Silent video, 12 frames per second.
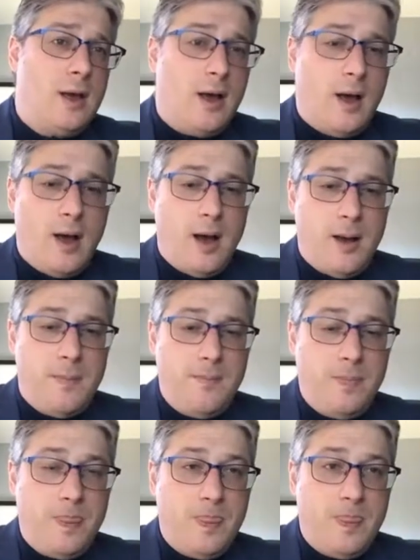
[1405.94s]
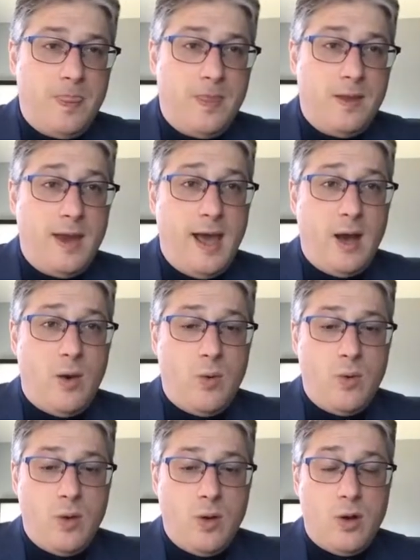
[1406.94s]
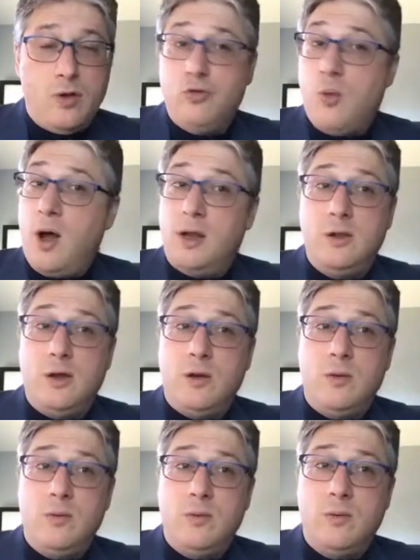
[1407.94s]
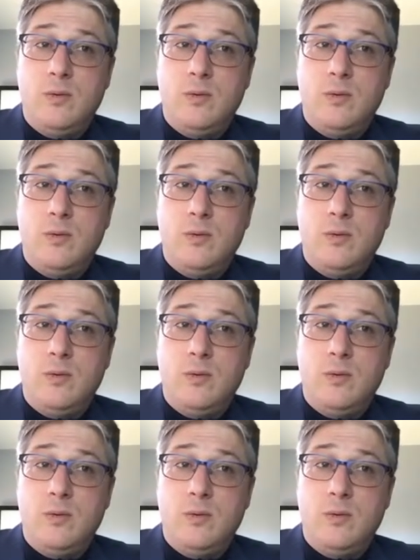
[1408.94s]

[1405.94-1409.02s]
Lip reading: Now, Oswaldo